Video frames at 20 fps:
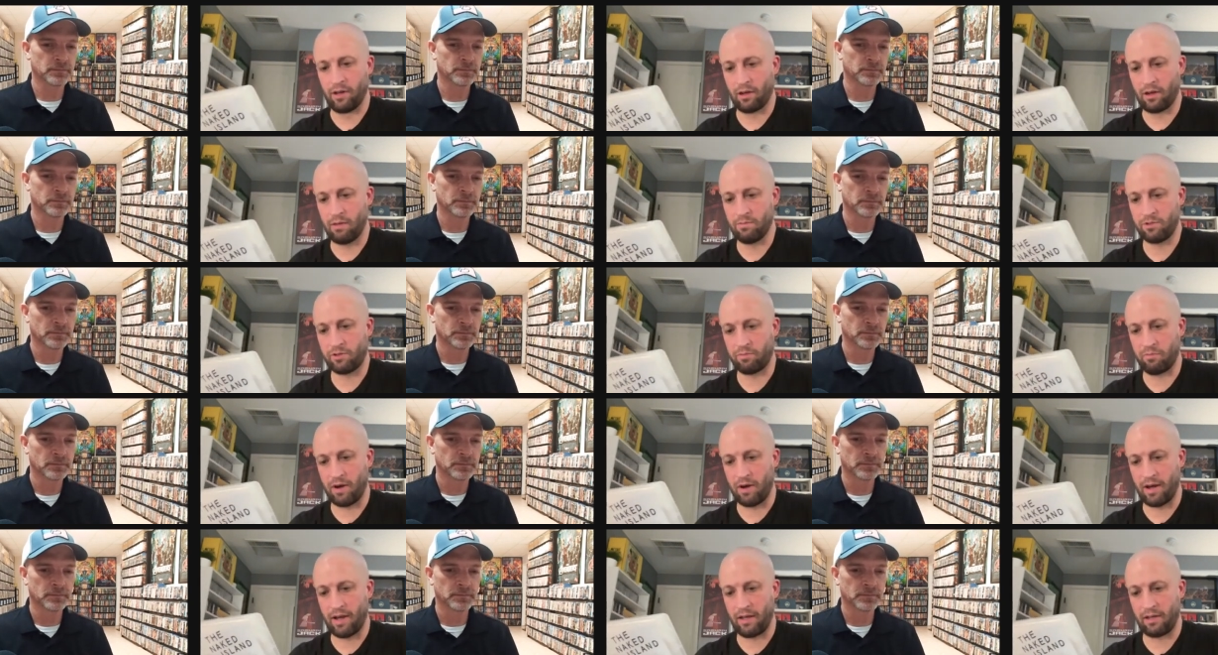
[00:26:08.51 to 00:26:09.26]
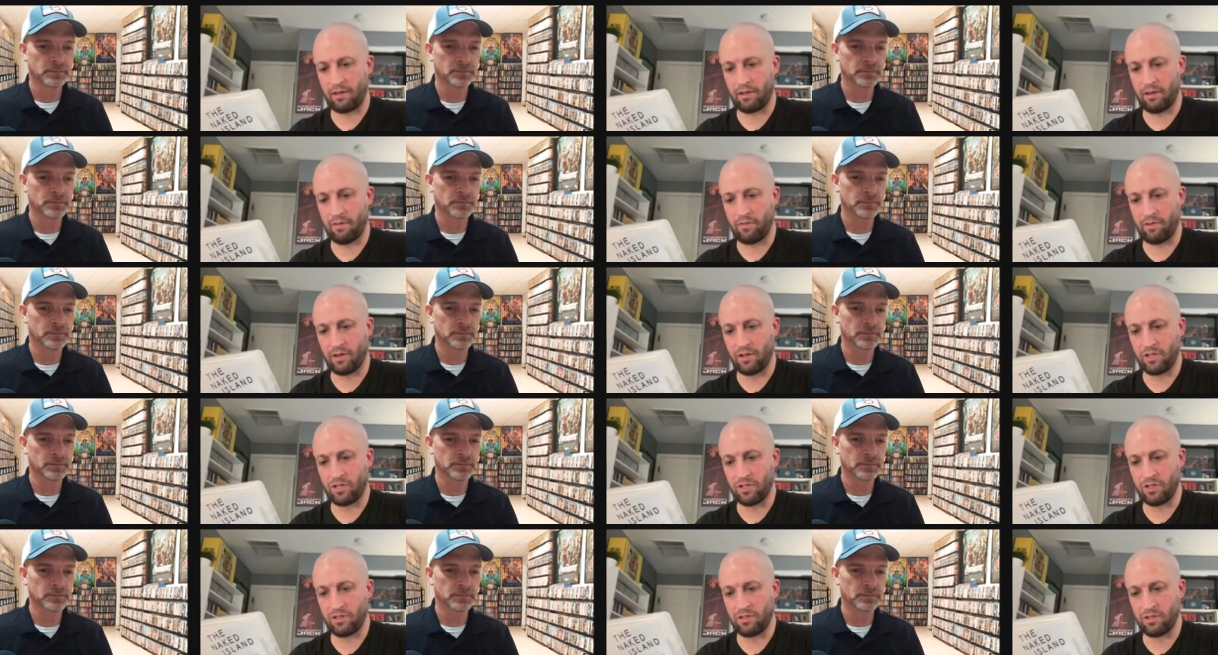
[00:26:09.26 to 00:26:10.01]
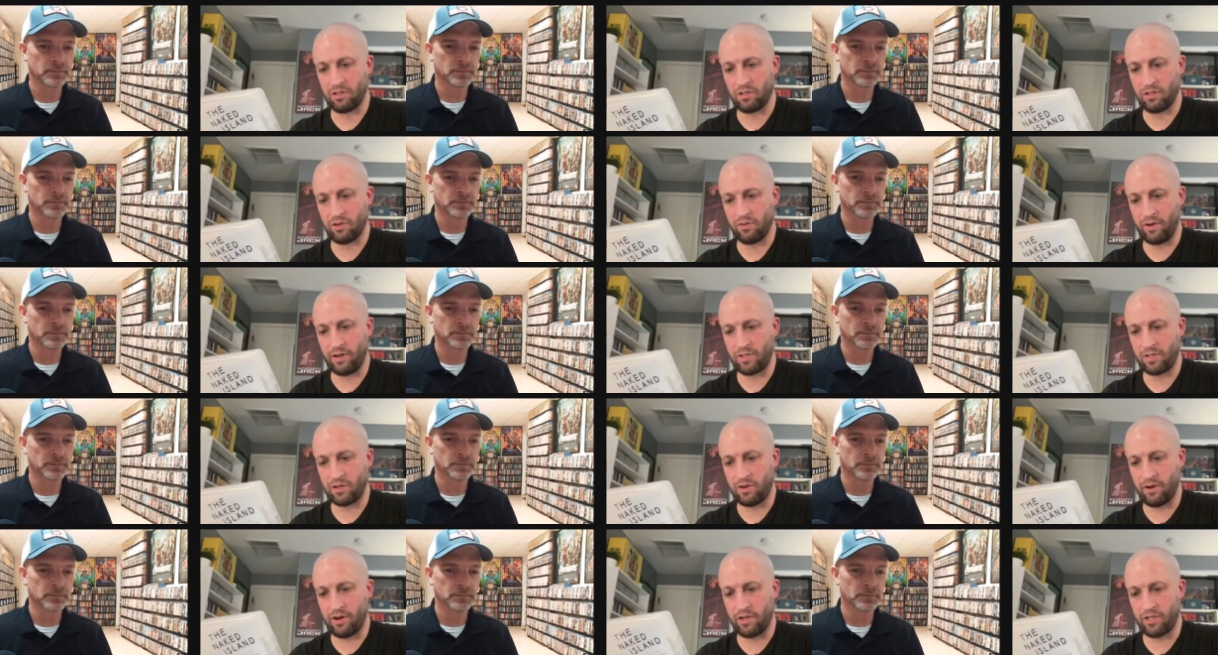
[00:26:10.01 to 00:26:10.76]
Speaker 1: It comes from a high definition digital
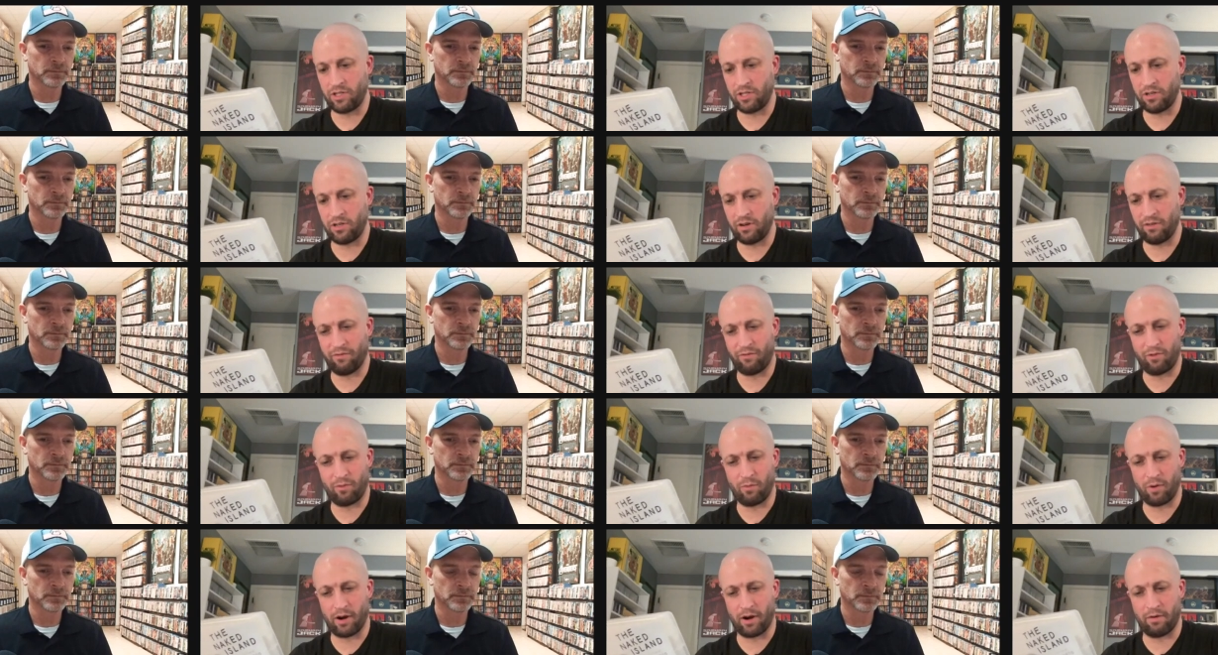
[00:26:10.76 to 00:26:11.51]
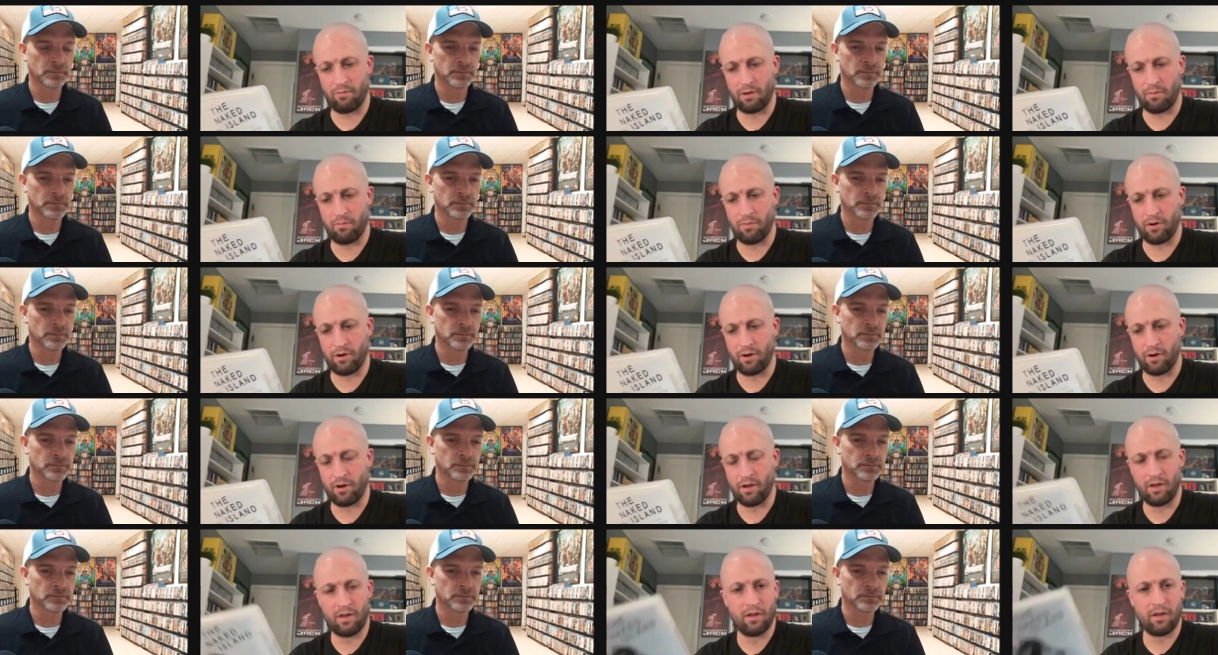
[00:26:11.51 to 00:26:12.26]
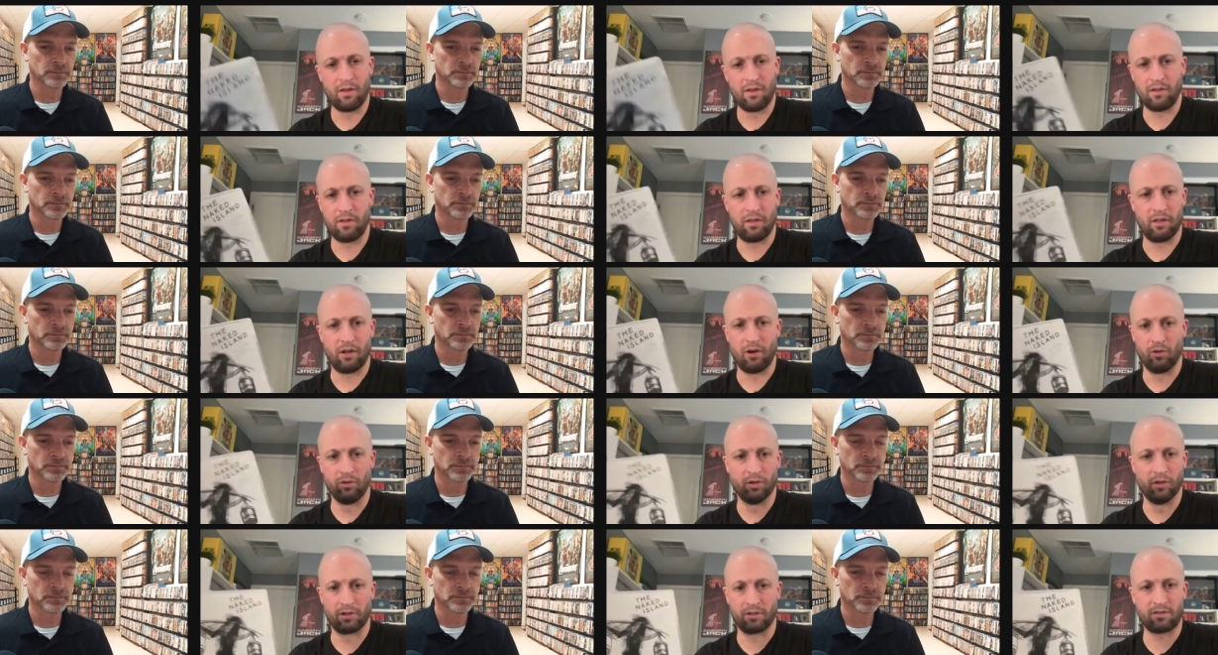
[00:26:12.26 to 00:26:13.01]
restoration, and from what I remember, you know,
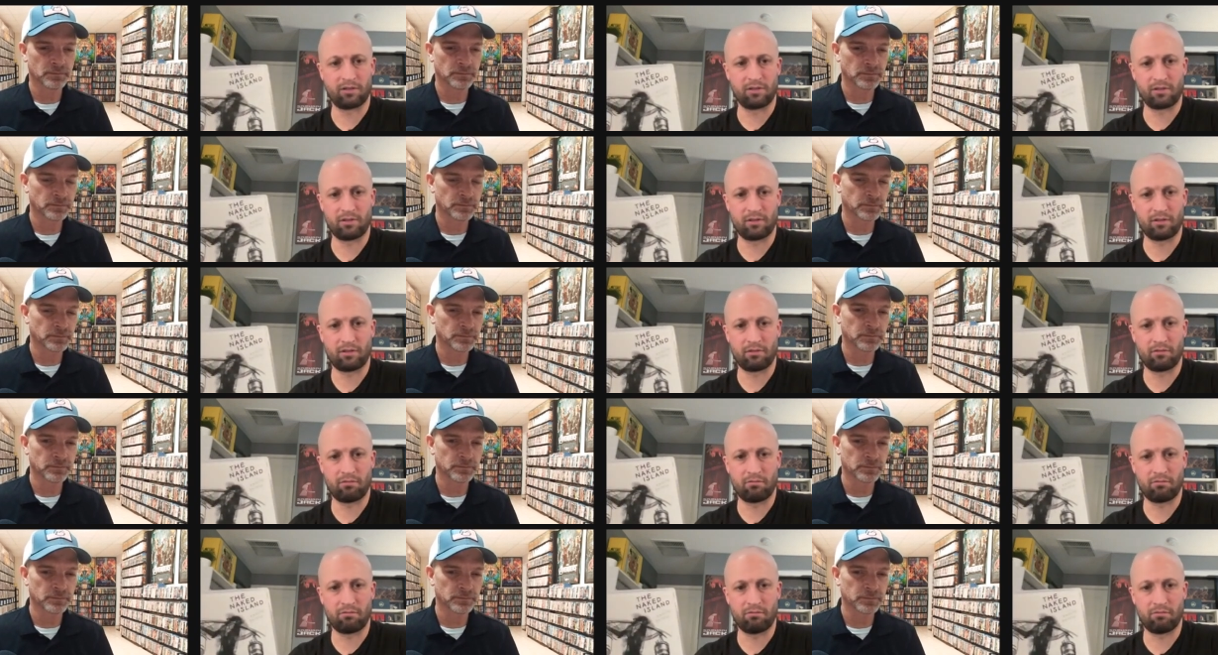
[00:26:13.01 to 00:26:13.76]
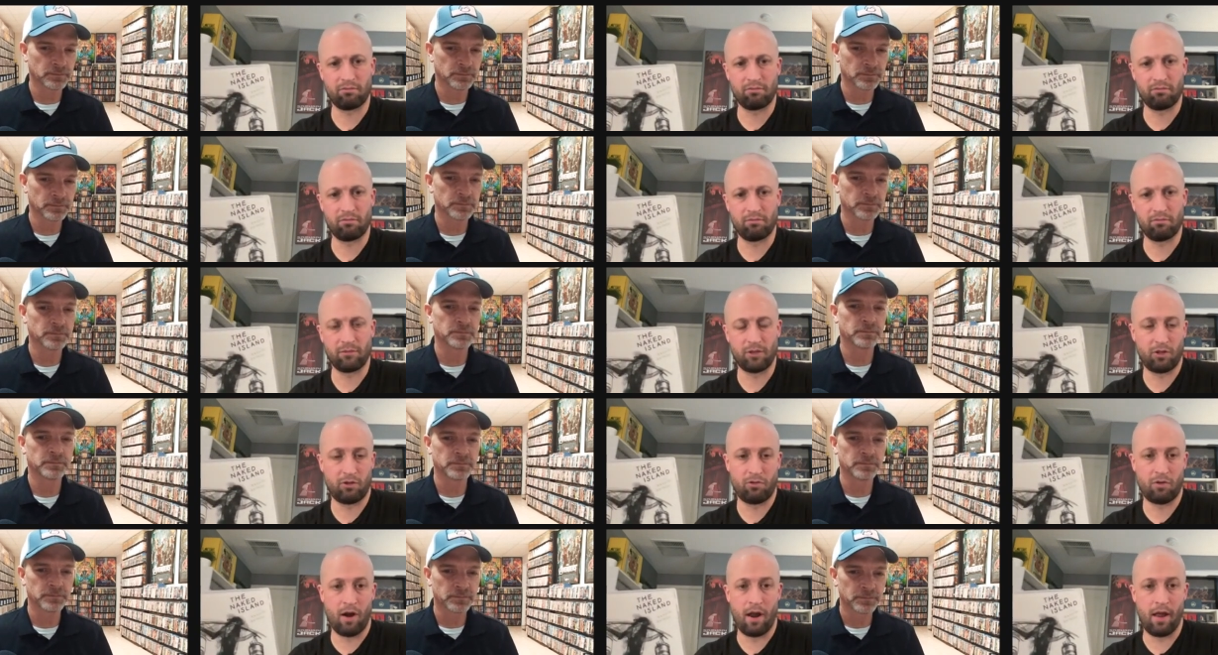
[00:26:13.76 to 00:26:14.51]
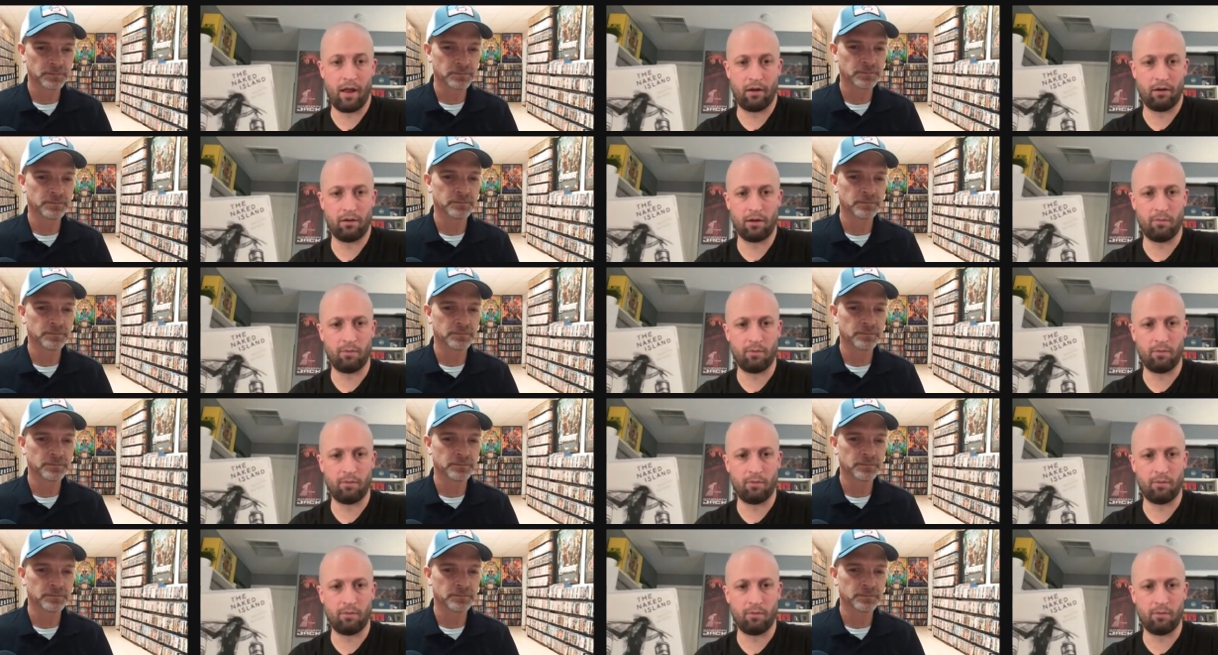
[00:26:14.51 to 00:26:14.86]
looks great.